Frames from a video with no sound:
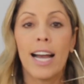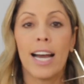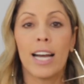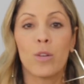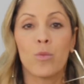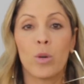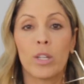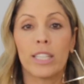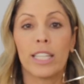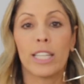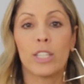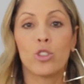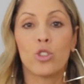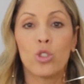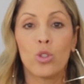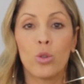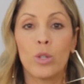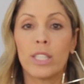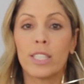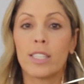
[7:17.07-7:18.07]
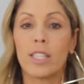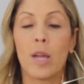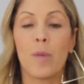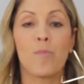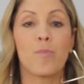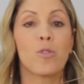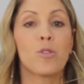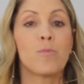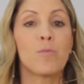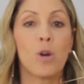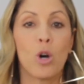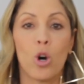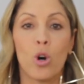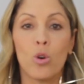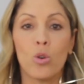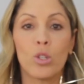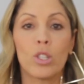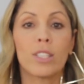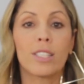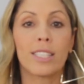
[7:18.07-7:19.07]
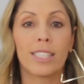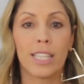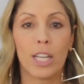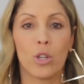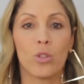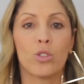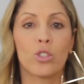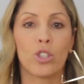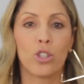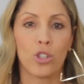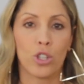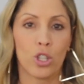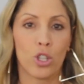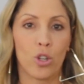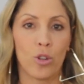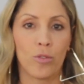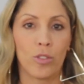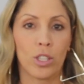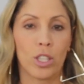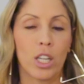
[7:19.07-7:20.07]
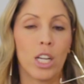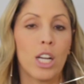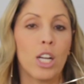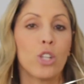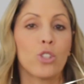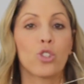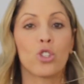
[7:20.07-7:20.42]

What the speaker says: And what they do is they promote cell turnover.